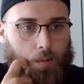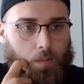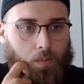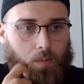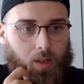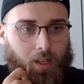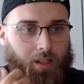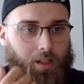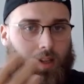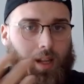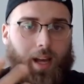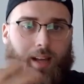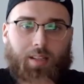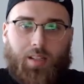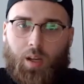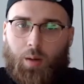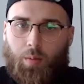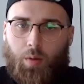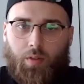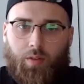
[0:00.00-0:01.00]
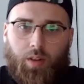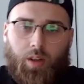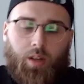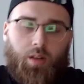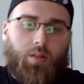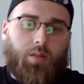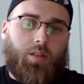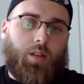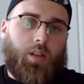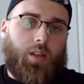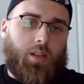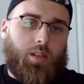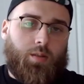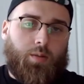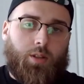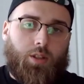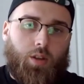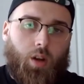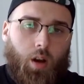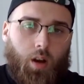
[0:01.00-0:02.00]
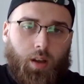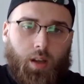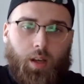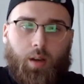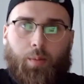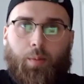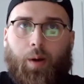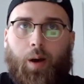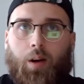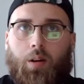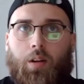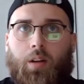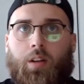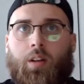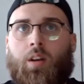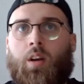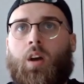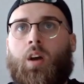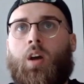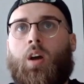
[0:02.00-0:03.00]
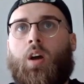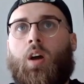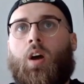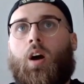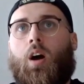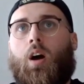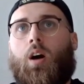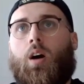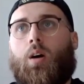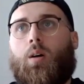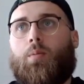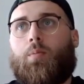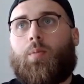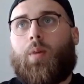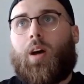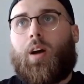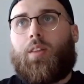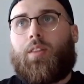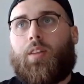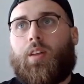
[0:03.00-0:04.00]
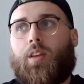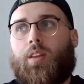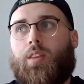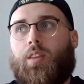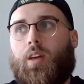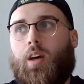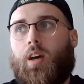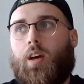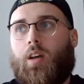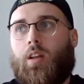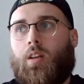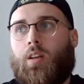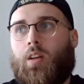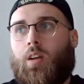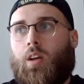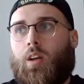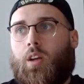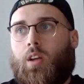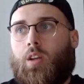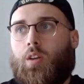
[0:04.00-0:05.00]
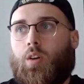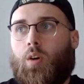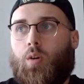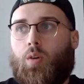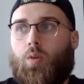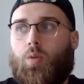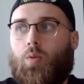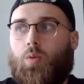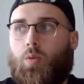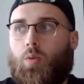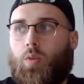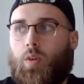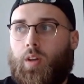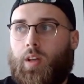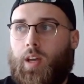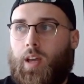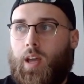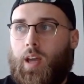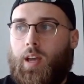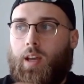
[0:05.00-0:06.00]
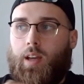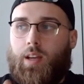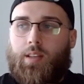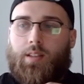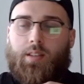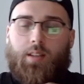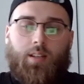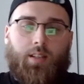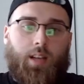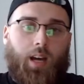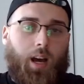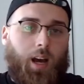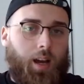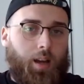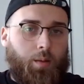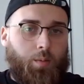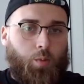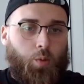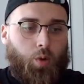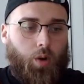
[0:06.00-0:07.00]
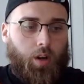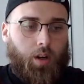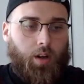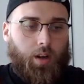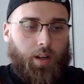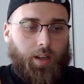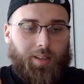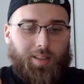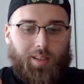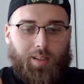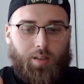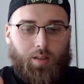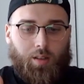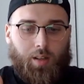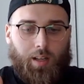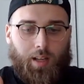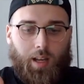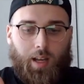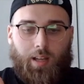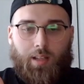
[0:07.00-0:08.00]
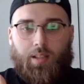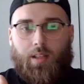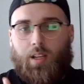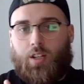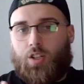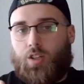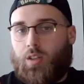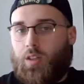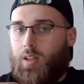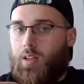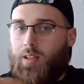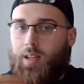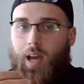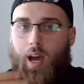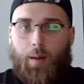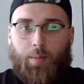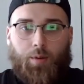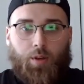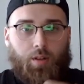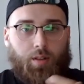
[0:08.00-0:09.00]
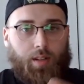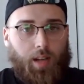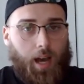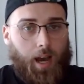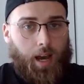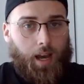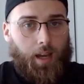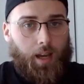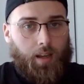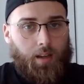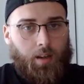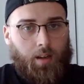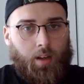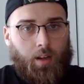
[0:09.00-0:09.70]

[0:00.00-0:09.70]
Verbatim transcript: in the last couple of videos that he's been talking about it. I think that, you know, it's a time where it's essentially adapt or die,